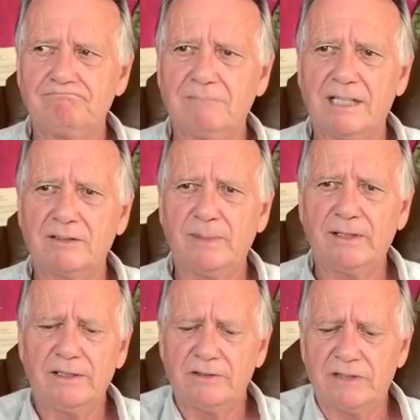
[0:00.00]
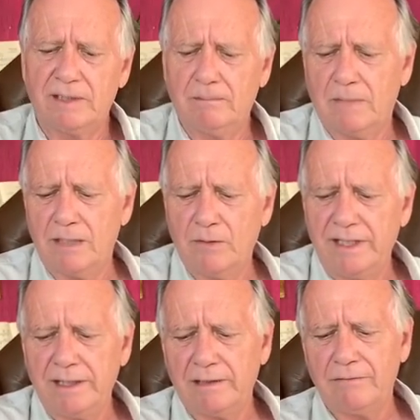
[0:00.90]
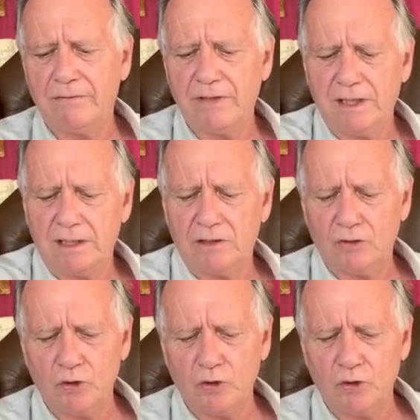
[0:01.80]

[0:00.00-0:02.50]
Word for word: my experience and my reading of the